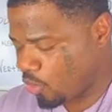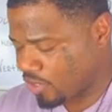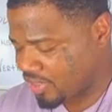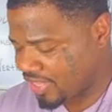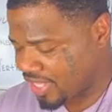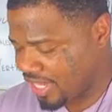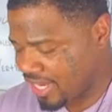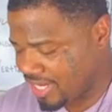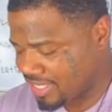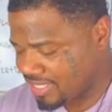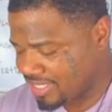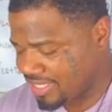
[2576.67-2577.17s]

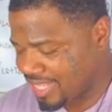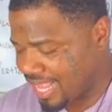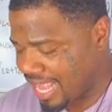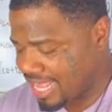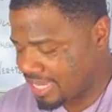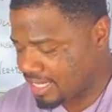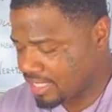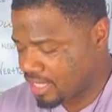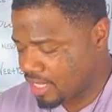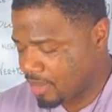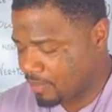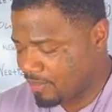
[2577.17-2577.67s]
things
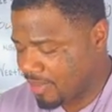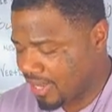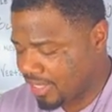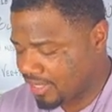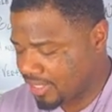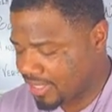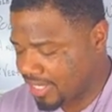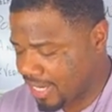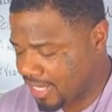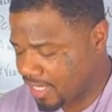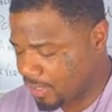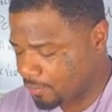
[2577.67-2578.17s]
that
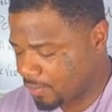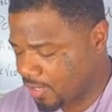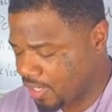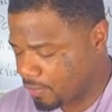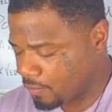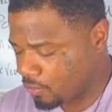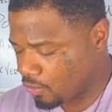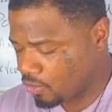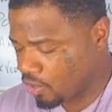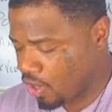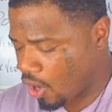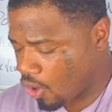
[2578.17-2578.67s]
melanated
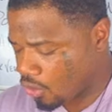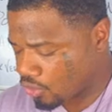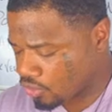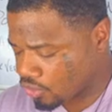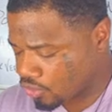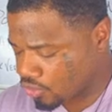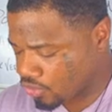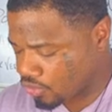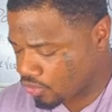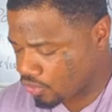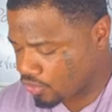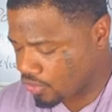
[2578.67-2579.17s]
people go
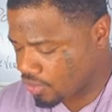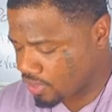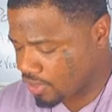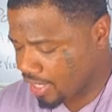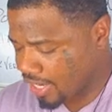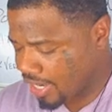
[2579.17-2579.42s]
through